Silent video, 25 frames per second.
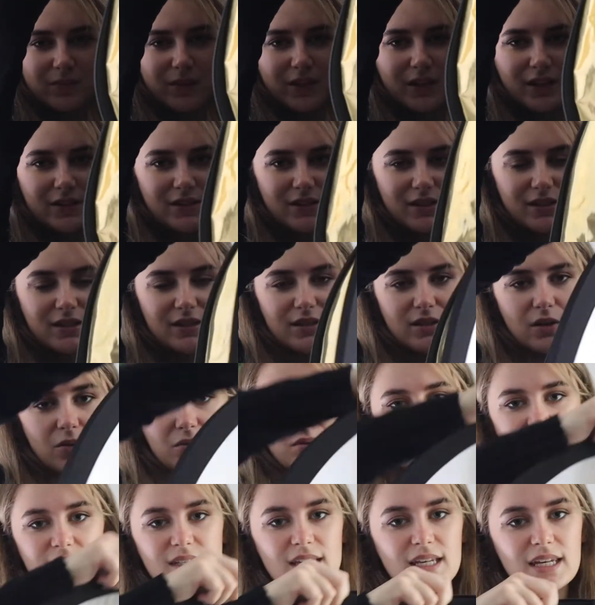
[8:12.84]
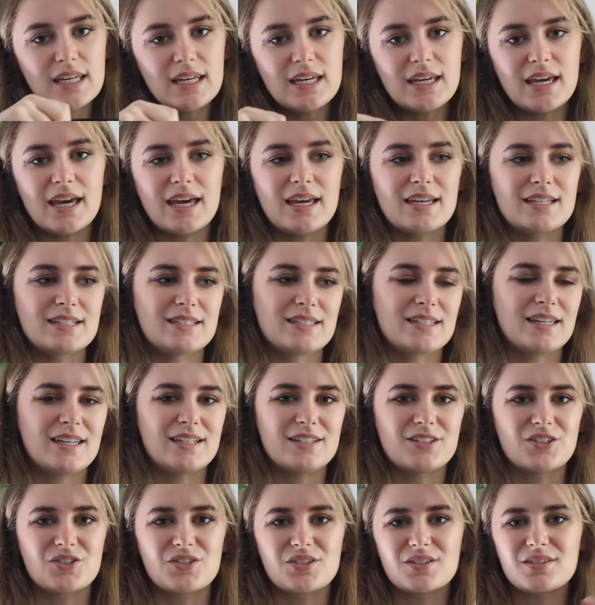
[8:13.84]
because it's so skinny and
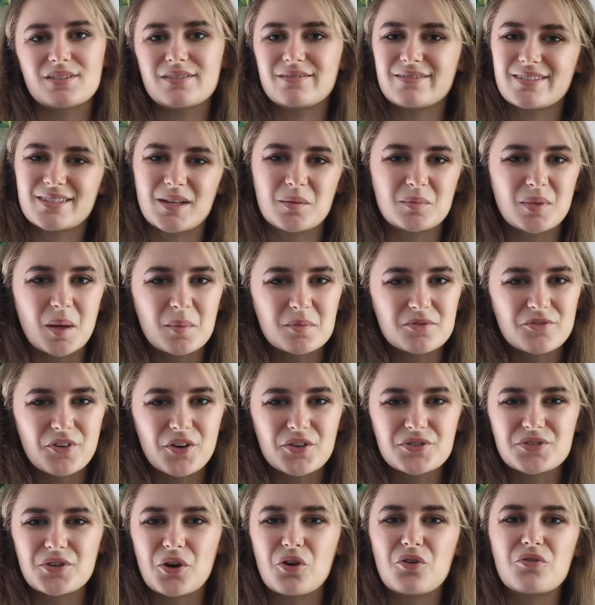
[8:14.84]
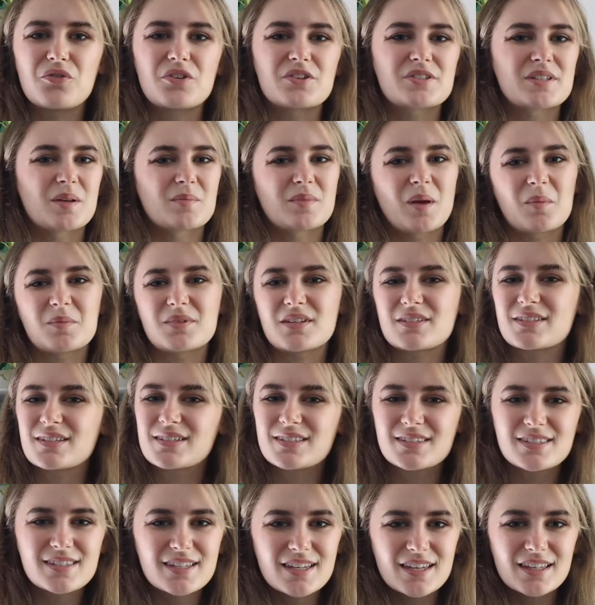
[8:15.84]
it just sometimes falls over, sometimes
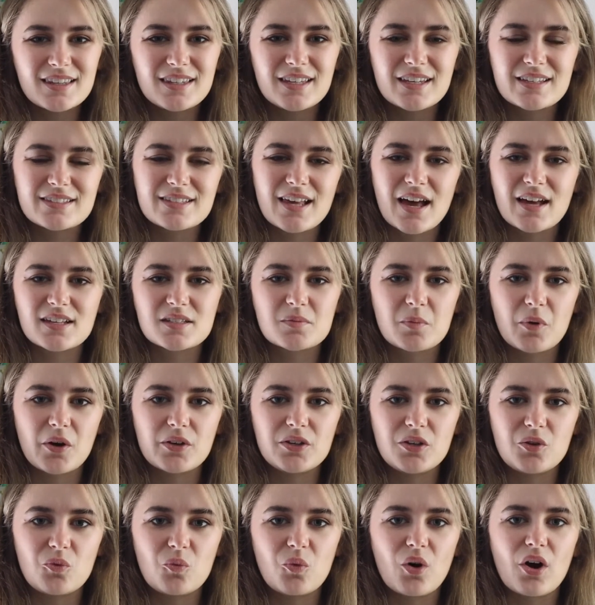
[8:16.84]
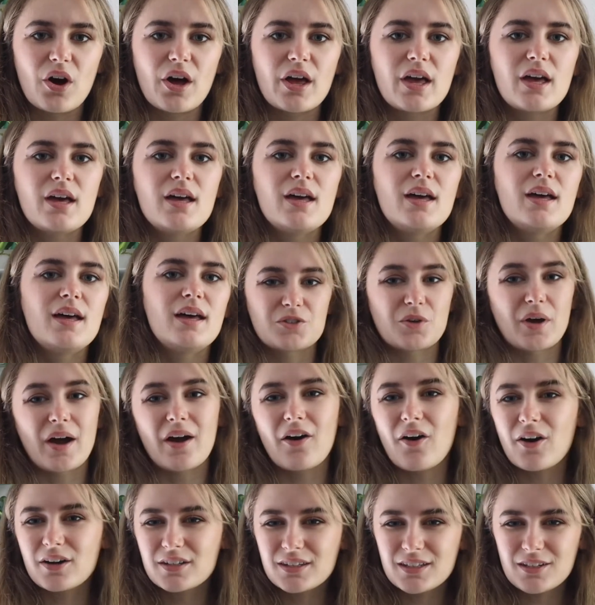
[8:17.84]
doesn't sit in the exact spot you want. So I
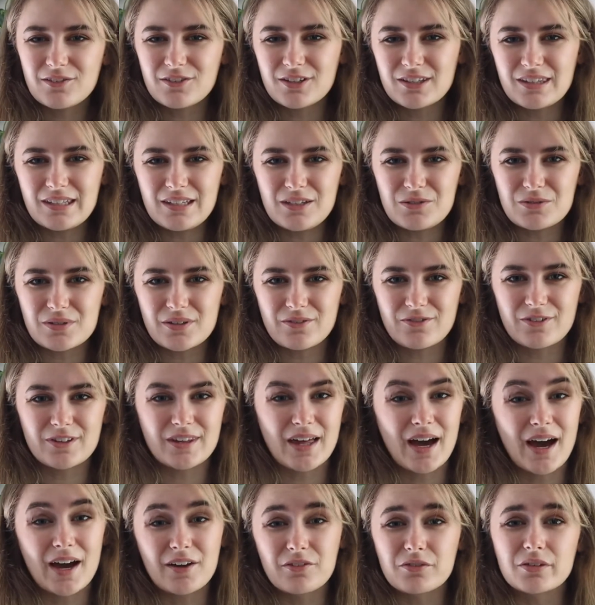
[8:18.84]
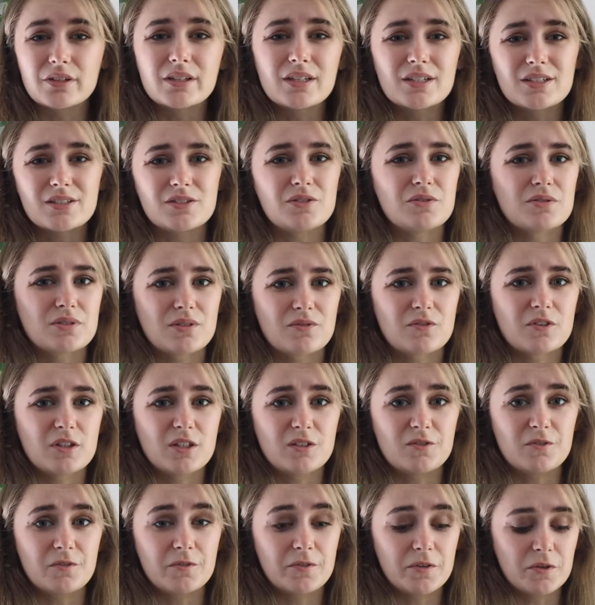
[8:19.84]
hardly really use it for that. I really just use it for
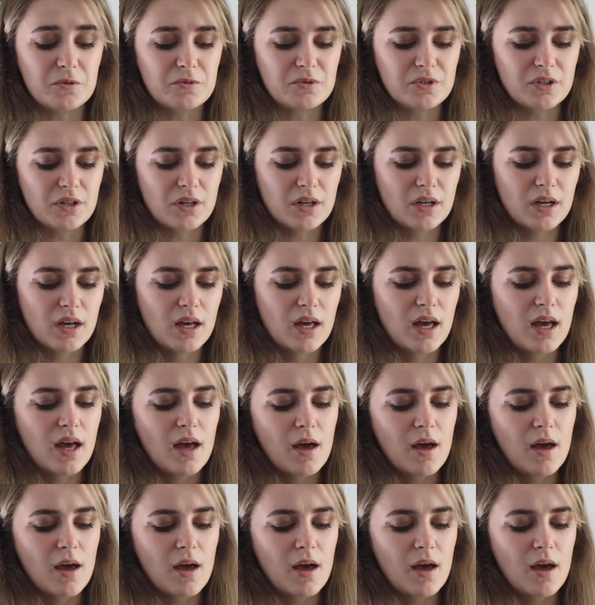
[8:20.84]
the diffuser.